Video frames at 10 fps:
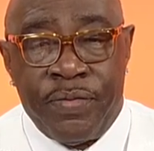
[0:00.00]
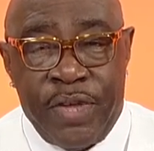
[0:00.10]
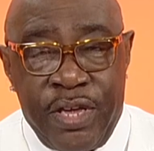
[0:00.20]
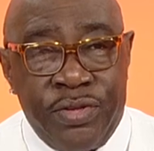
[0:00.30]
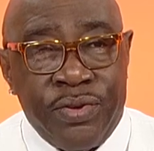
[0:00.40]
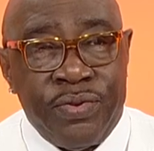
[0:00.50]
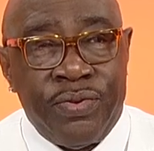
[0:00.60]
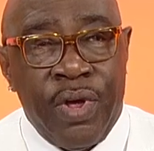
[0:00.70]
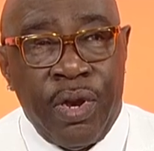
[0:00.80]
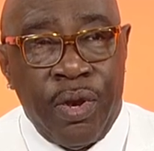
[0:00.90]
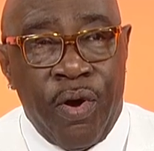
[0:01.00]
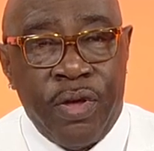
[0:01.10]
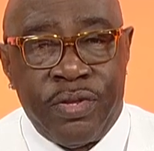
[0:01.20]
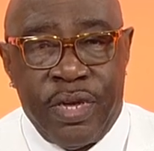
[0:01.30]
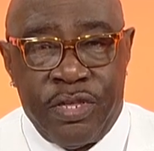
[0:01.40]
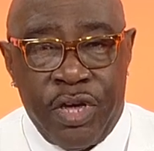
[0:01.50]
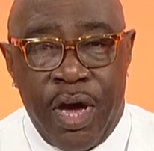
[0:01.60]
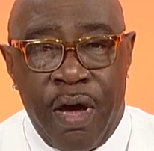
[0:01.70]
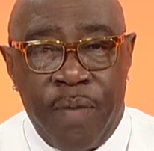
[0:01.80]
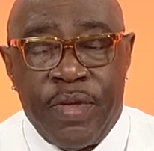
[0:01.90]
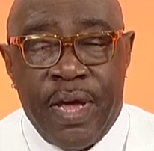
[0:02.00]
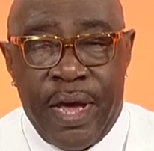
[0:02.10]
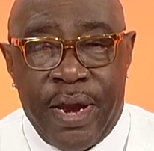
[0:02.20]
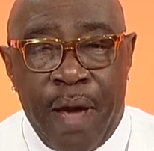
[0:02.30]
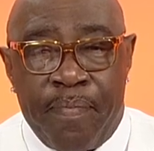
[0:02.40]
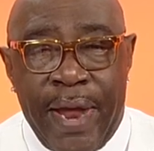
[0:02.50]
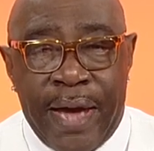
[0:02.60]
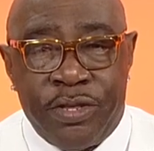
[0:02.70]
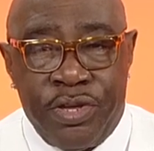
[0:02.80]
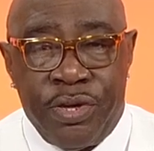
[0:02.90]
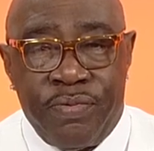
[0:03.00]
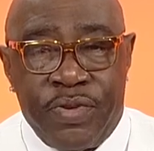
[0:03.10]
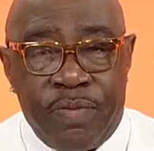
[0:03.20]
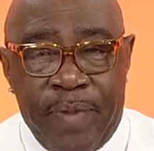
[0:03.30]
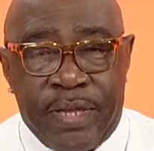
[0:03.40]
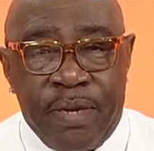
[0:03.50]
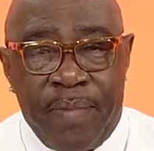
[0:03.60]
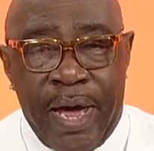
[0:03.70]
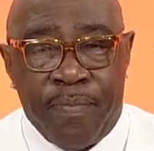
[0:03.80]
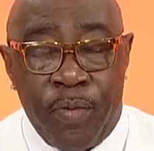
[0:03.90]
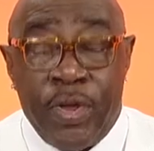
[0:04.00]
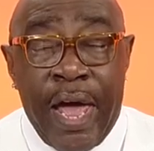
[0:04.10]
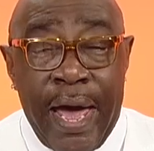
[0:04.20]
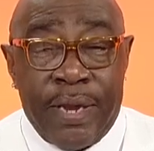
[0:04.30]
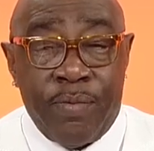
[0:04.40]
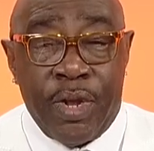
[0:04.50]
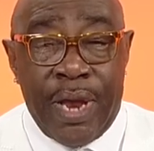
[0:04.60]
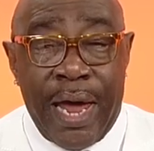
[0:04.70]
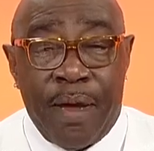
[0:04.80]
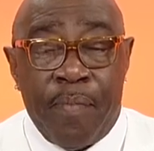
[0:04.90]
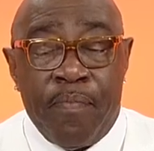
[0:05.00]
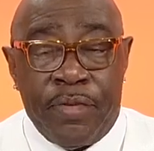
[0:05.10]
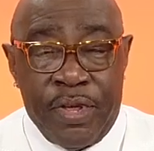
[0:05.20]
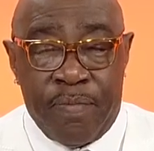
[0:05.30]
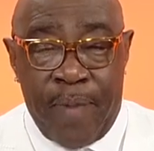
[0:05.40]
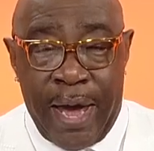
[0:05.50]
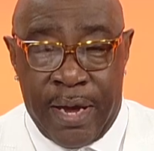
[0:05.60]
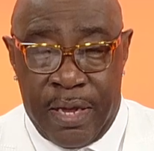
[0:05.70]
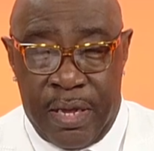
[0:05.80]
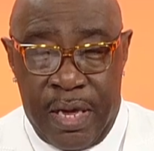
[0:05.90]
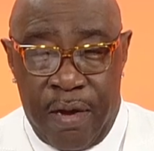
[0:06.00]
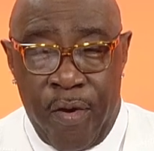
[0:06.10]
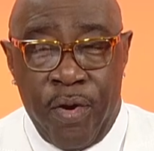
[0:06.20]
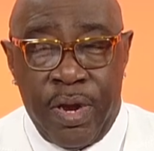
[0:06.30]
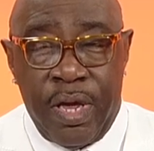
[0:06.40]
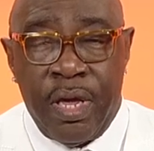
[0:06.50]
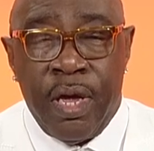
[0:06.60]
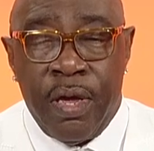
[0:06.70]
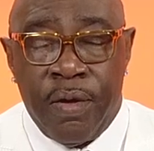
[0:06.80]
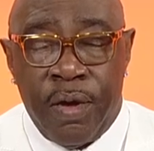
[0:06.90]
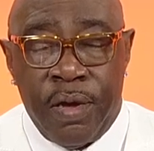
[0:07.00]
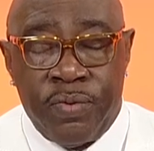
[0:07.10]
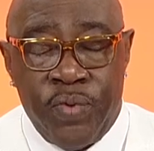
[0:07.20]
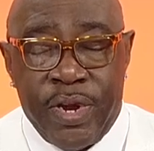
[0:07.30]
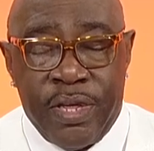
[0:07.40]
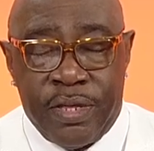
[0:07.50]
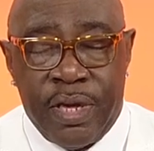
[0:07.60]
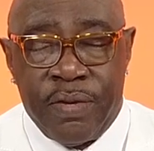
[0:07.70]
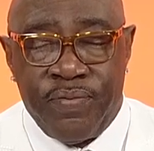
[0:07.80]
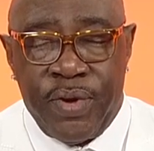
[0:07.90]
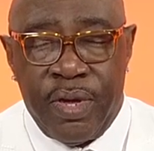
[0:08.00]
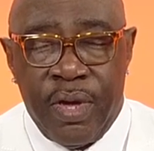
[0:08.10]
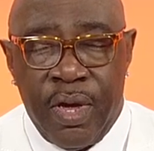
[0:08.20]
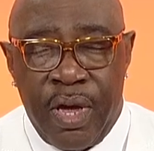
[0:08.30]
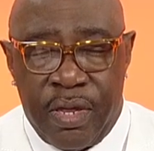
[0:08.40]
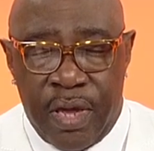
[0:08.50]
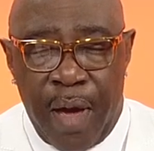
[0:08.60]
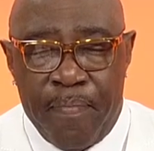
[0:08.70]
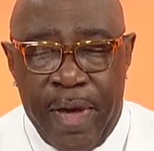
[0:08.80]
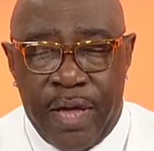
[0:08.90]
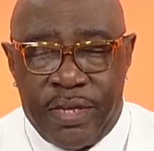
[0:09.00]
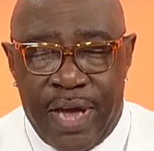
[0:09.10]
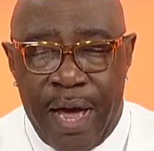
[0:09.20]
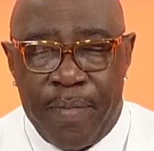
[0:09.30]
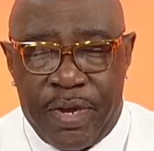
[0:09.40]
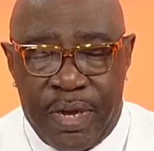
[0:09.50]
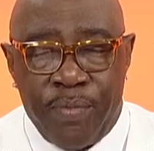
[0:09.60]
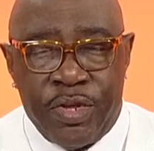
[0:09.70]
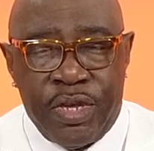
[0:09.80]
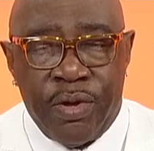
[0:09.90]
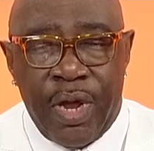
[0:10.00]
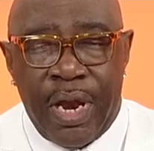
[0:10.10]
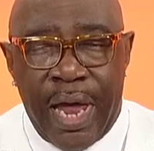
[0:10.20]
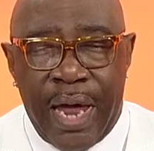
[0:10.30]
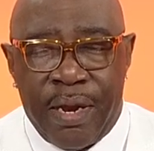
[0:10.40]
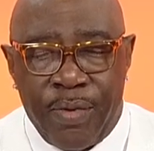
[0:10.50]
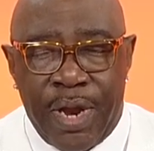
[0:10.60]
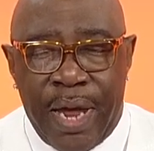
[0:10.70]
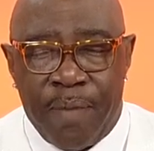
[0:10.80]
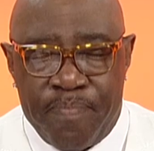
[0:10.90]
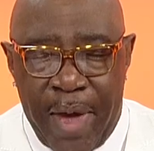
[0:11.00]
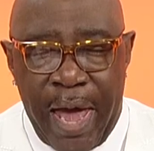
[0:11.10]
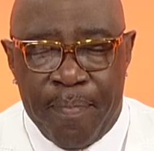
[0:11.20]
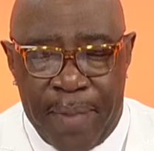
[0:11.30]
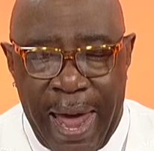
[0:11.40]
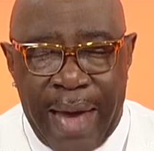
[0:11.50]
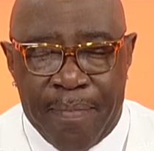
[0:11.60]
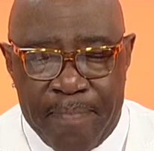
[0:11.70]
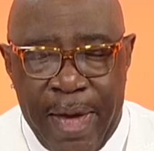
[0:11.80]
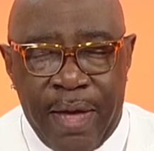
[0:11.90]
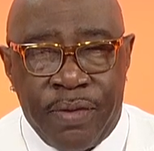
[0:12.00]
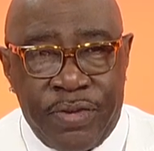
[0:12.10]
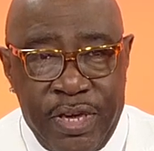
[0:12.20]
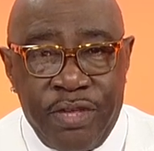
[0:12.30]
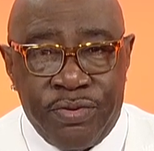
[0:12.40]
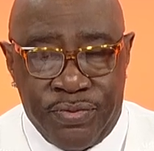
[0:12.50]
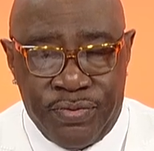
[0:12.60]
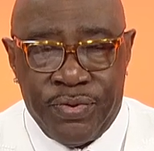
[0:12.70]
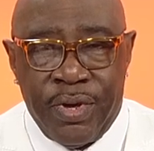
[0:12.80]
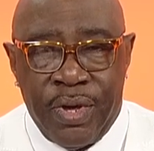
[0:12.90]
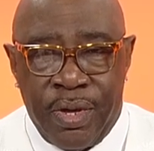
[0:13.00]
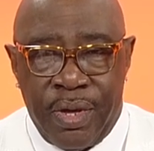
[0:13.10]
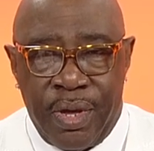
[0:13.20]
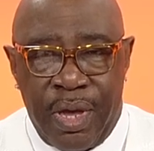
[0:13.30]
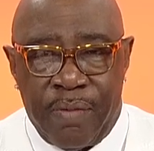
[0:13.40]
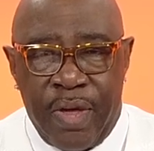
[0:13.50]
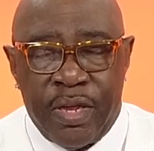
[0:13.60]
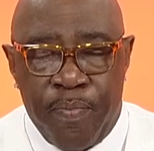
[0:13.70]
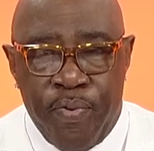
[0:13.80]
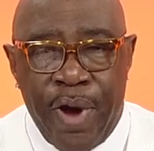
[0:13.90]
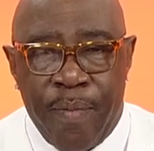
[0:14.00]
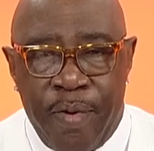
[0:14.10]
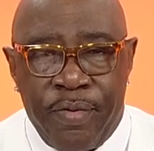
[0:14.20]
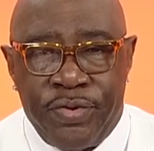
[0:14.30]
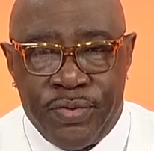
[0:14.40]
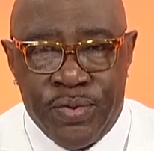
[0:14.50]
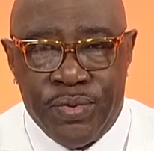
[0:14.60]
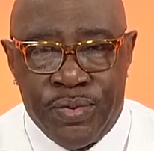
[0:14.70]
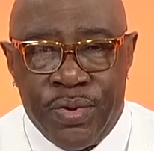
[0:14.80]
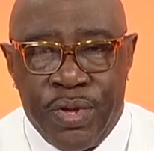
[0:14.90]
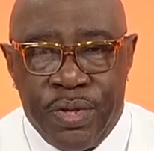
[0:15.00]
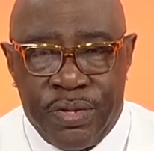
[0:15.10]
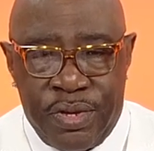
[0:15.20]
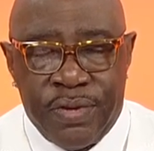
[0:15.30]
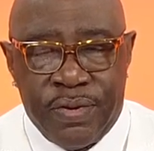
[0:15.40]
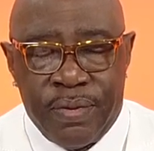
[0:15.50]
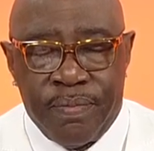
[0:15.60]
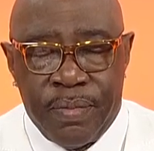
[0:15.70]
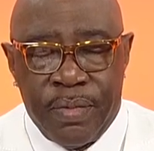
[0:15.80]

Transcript: teachers lost their jobs, and our black children, especially black boys, and there was a lot of them since back in the early uh, 20th century, it's a male dominant. There was still a lot. There were a lot of ma black male teachers in in the primary school system.